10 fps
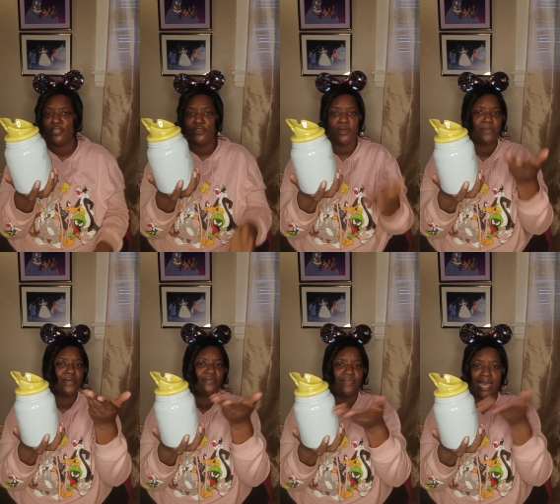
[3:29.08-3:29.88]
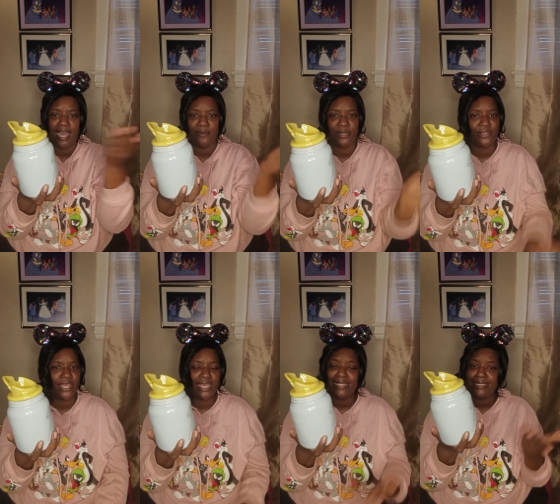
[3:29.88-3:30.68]
You could put flour.
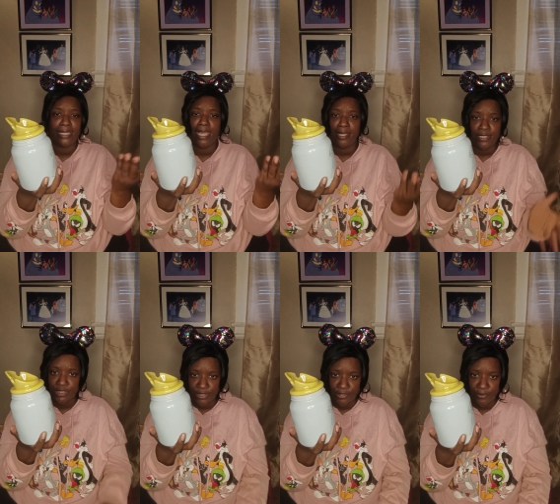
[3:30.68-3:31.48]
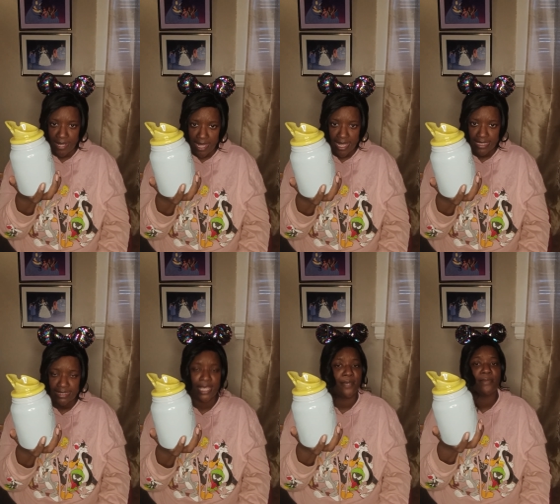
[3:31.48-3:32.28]
It's a canister, you guys.
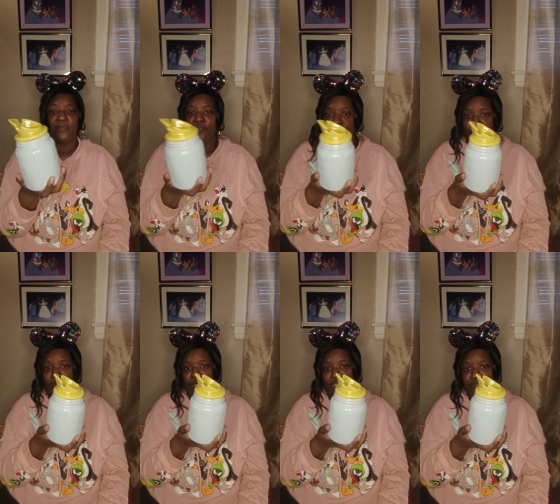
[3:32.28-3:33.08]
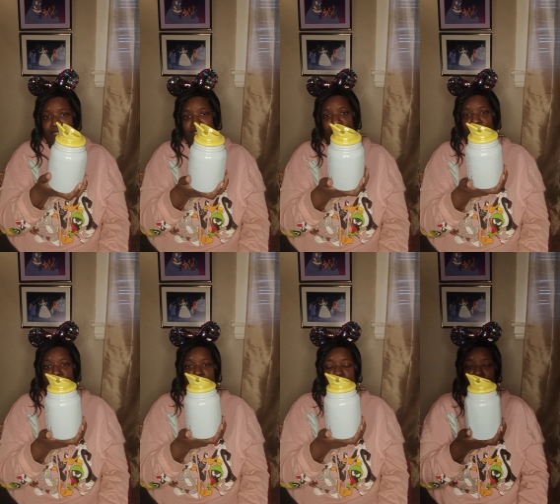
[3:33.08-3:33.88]
But if you do want to use this for your
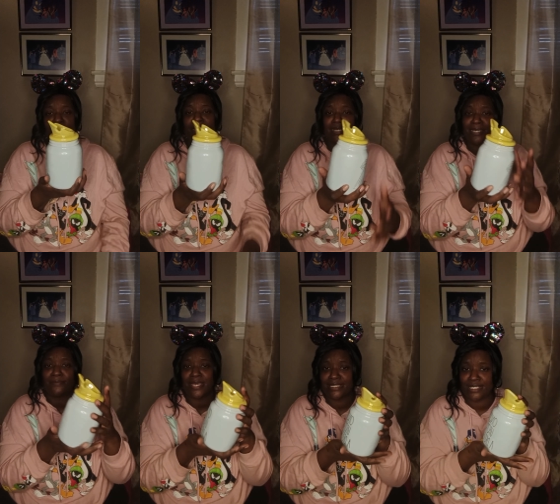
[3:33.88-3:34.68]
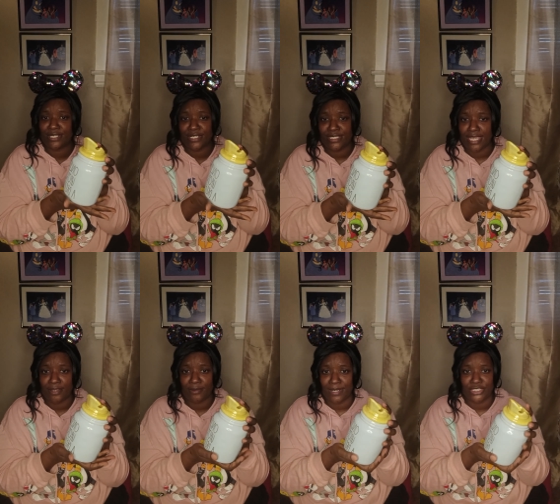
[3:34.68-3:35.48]
coffee mug, it makes a good
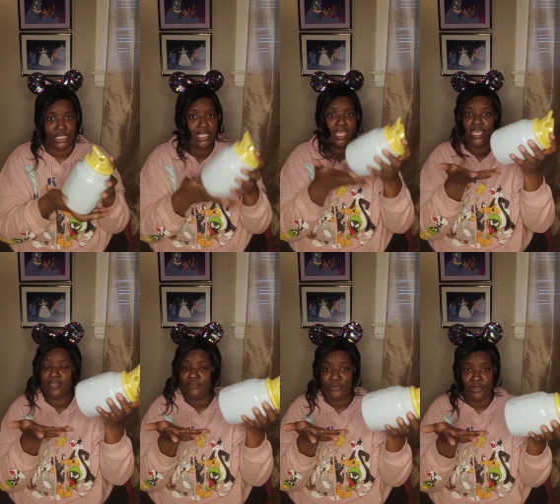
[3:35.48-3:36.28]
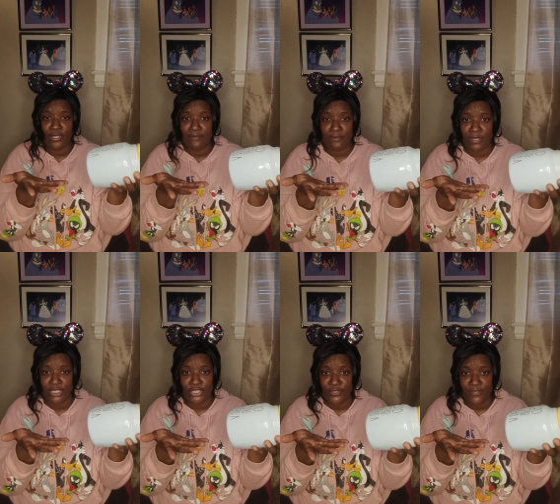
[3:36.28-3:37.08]
decoration. If you don't even want to
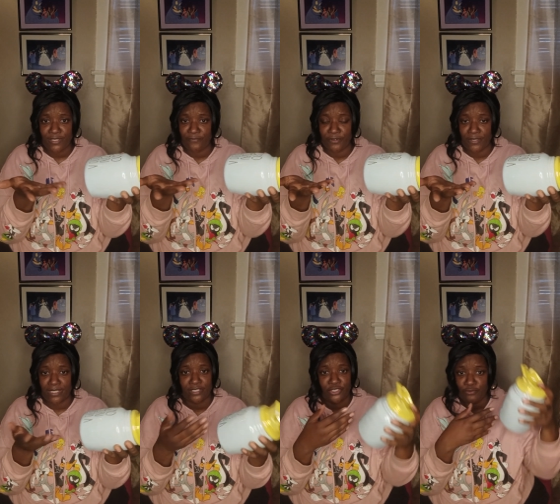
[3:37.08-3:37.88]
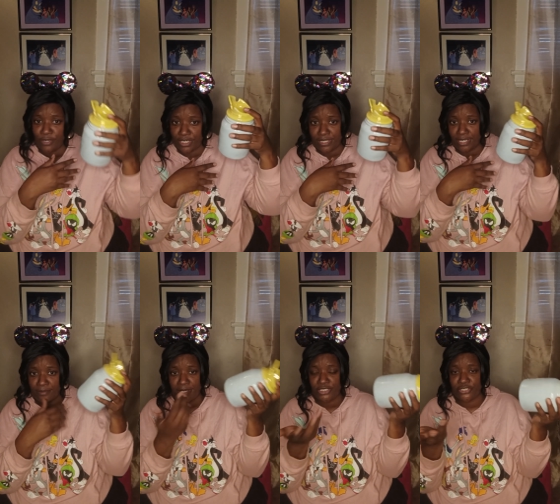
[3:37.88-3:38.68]
use it for nothing, you want to
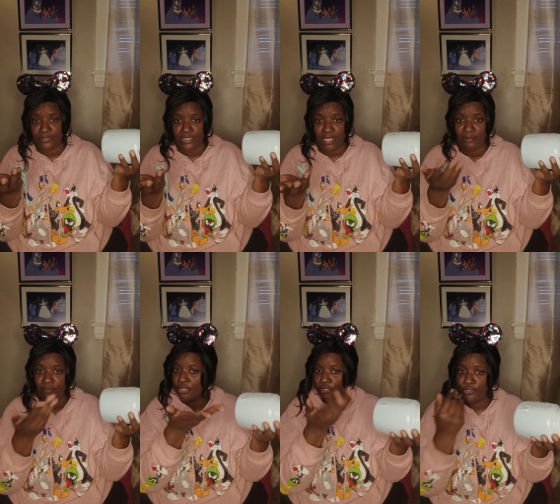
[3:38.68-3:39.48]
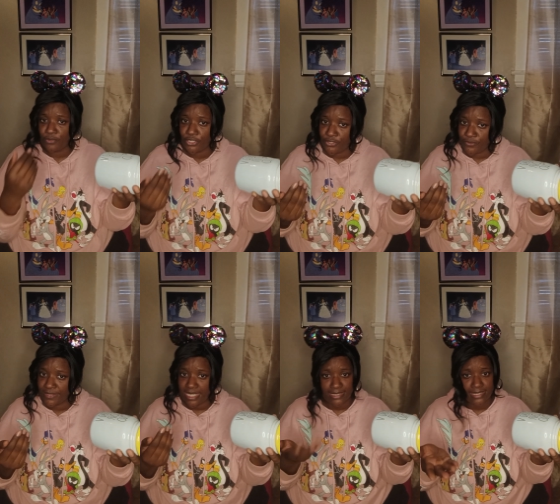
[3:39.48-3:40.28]
decorate your shelf, you can use
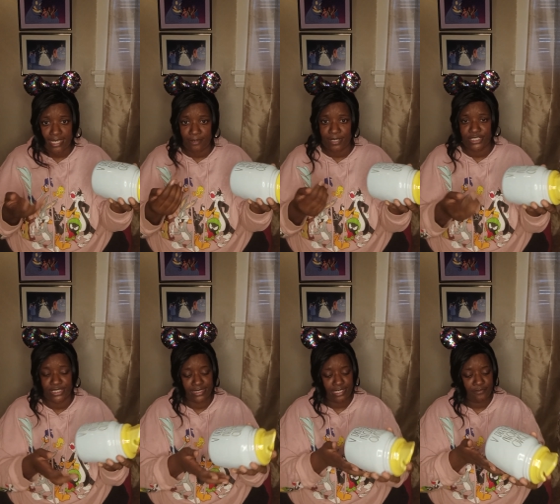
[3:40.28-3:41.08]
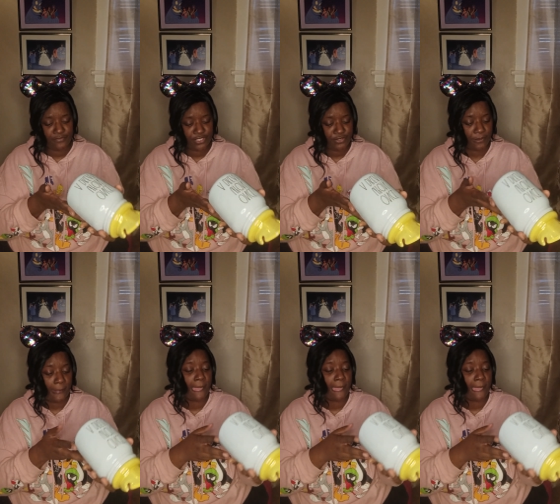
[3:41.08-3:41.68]
that to decorate yourself too.